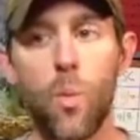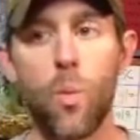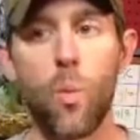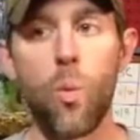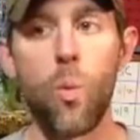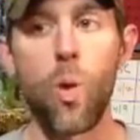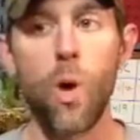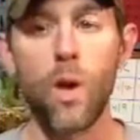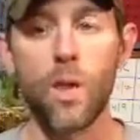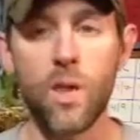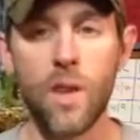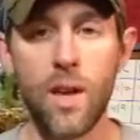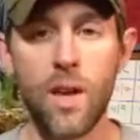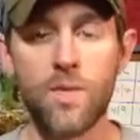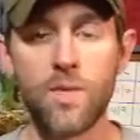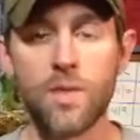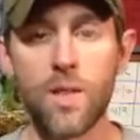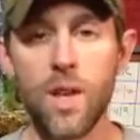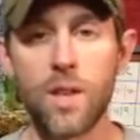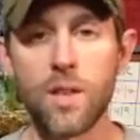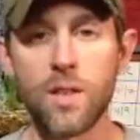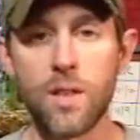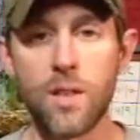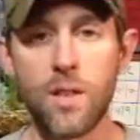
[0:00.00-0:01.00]
what they've
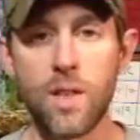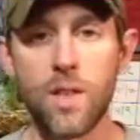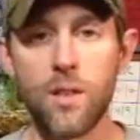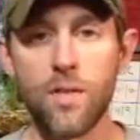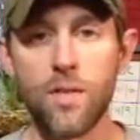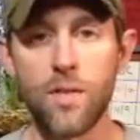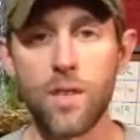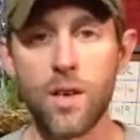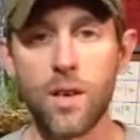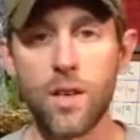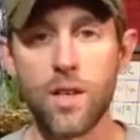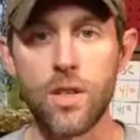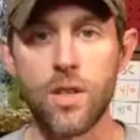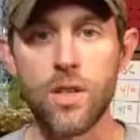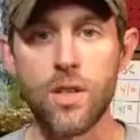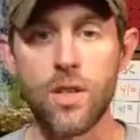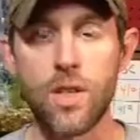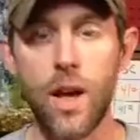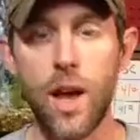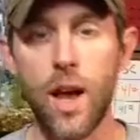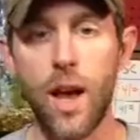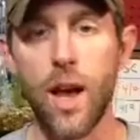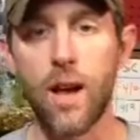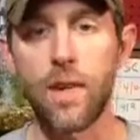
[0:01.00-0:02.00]
done to their fish,
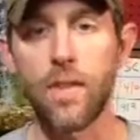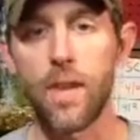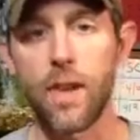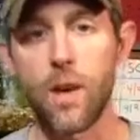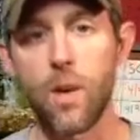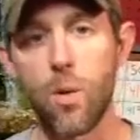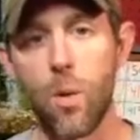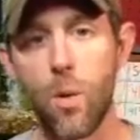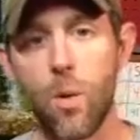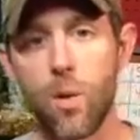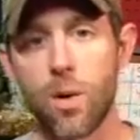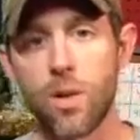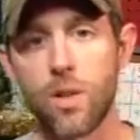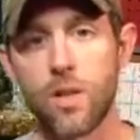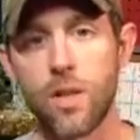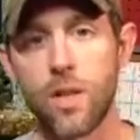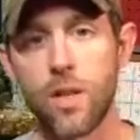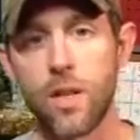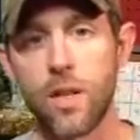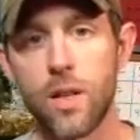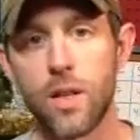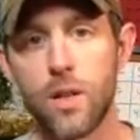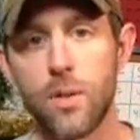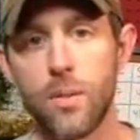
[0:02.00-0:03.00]
how they
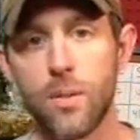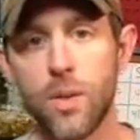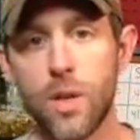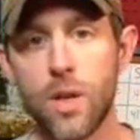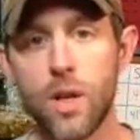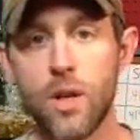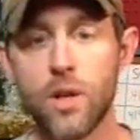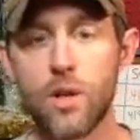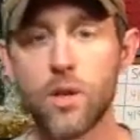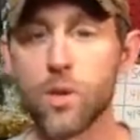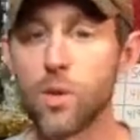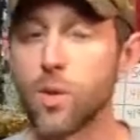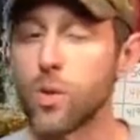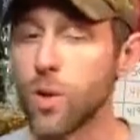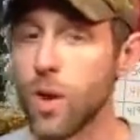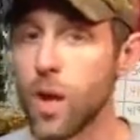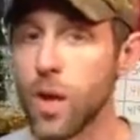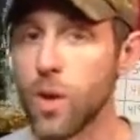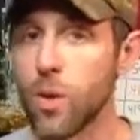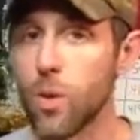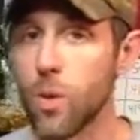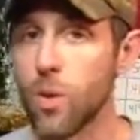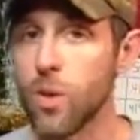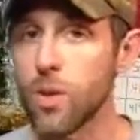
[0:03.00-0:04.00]
quarantine them, do they
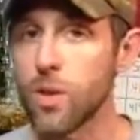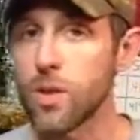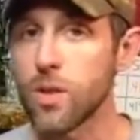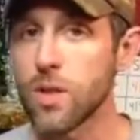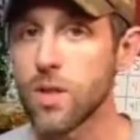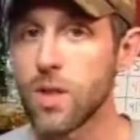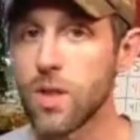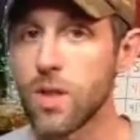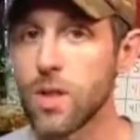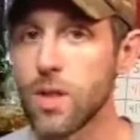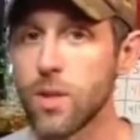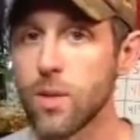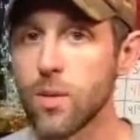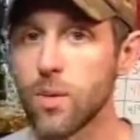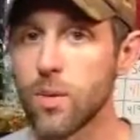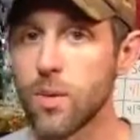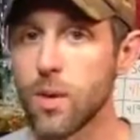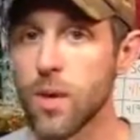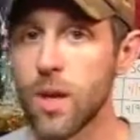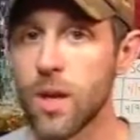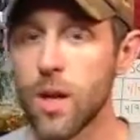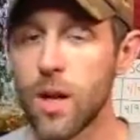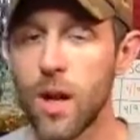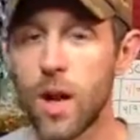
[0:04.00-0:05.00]
quarantine them,
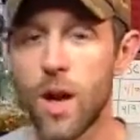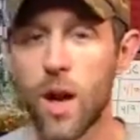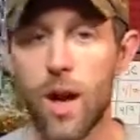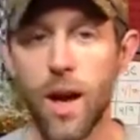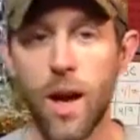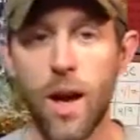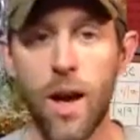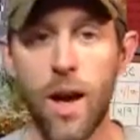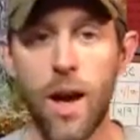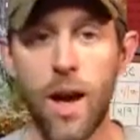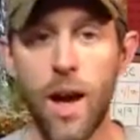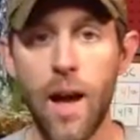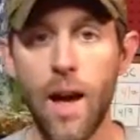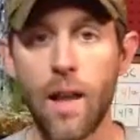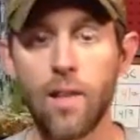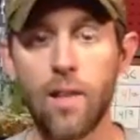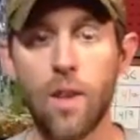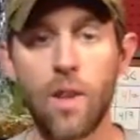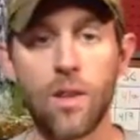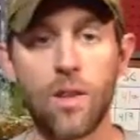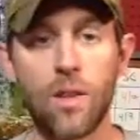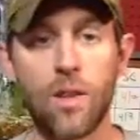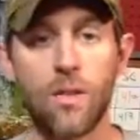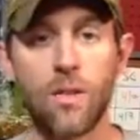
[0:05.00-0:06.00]
how
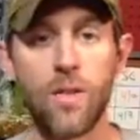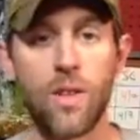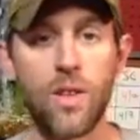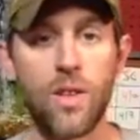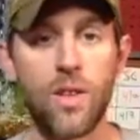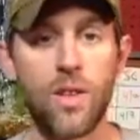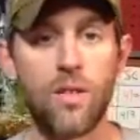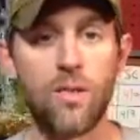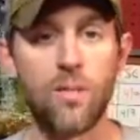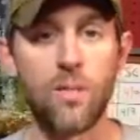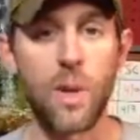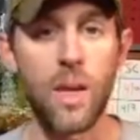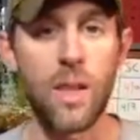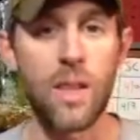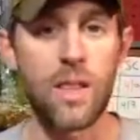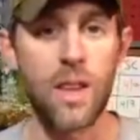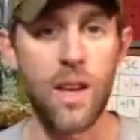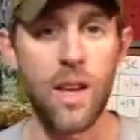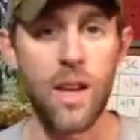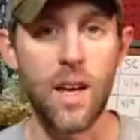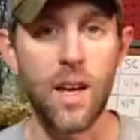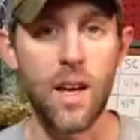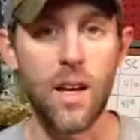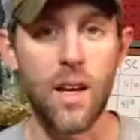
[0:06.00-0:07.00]
long the fish have been
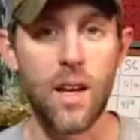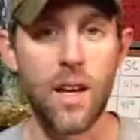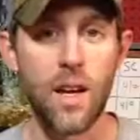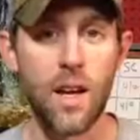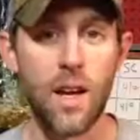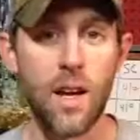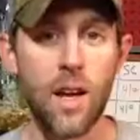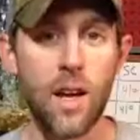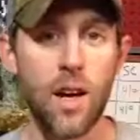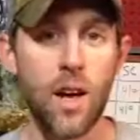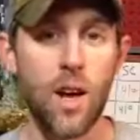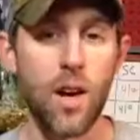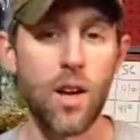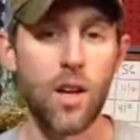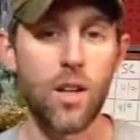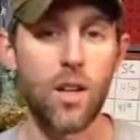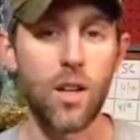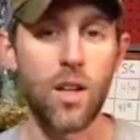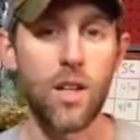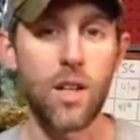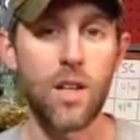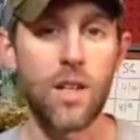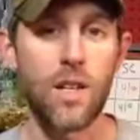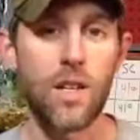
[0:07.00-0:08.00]
there. A
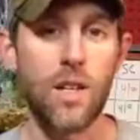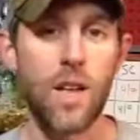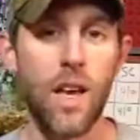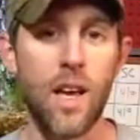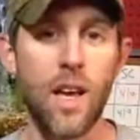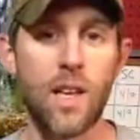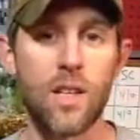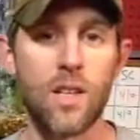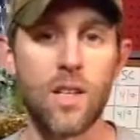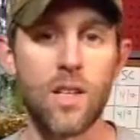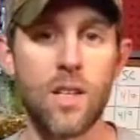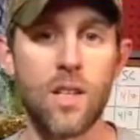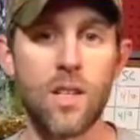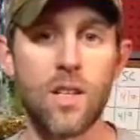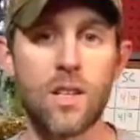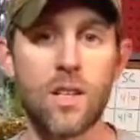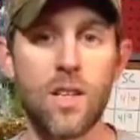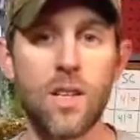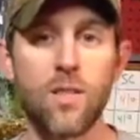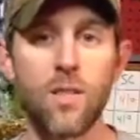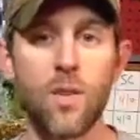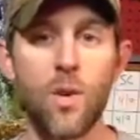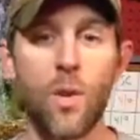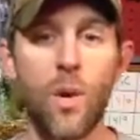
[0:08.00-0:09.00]
good indication is
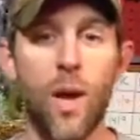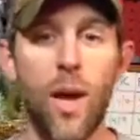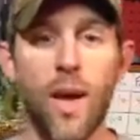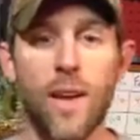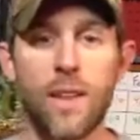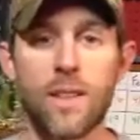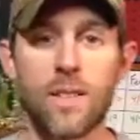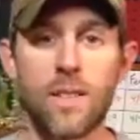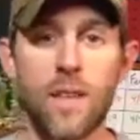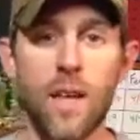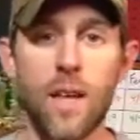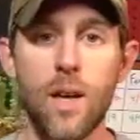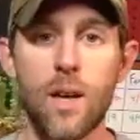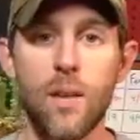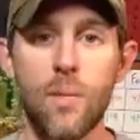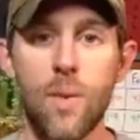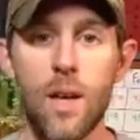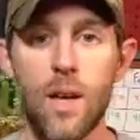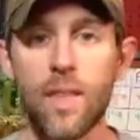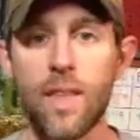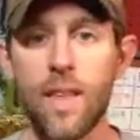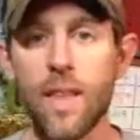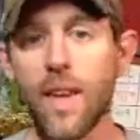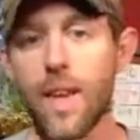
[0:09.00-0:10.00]
if you ask them
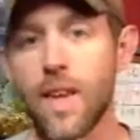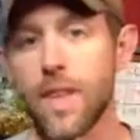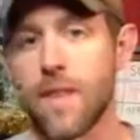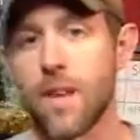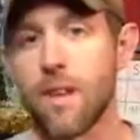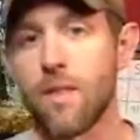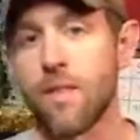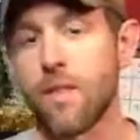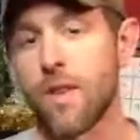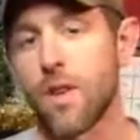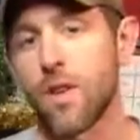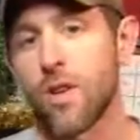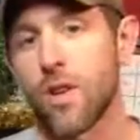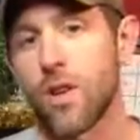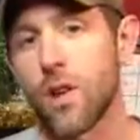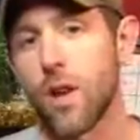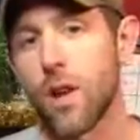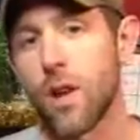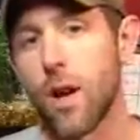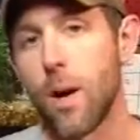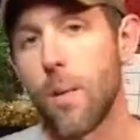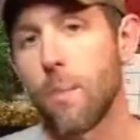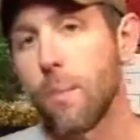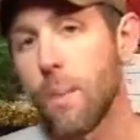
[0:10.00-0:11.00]
and they get their fish in
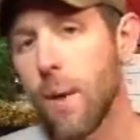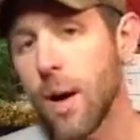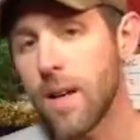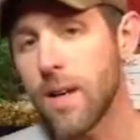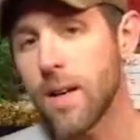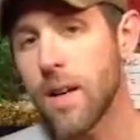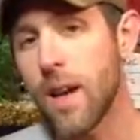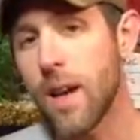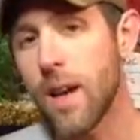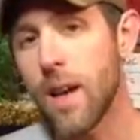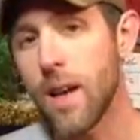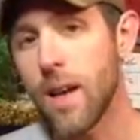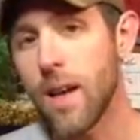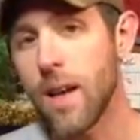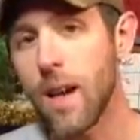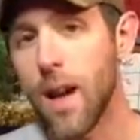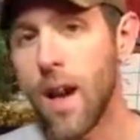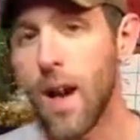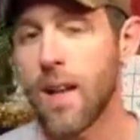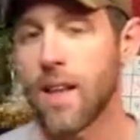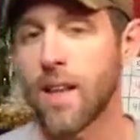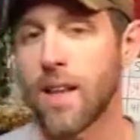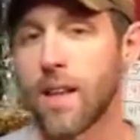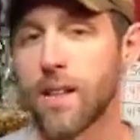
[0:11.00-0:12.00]
on a Monday,
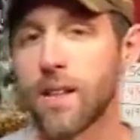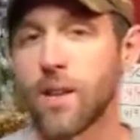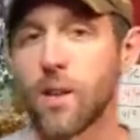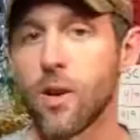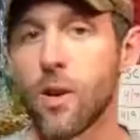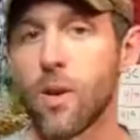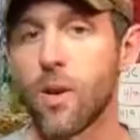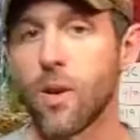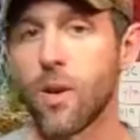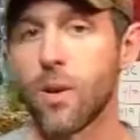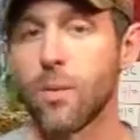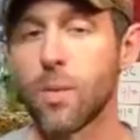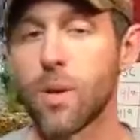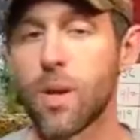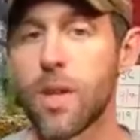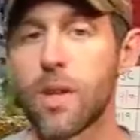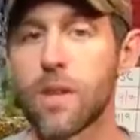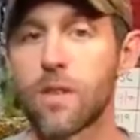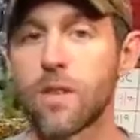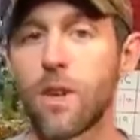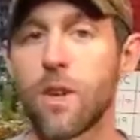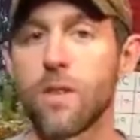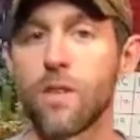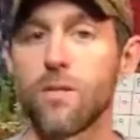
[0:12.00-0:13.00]
I like to go to the
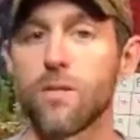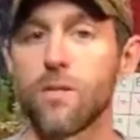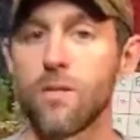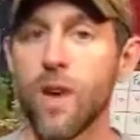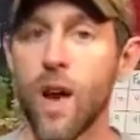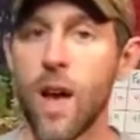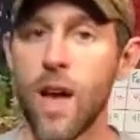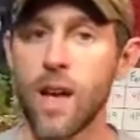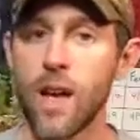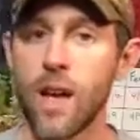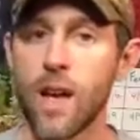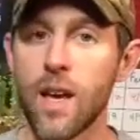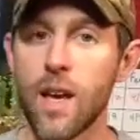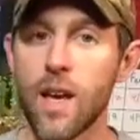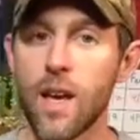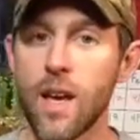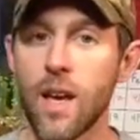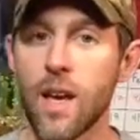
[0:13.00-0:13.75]
place on Friday.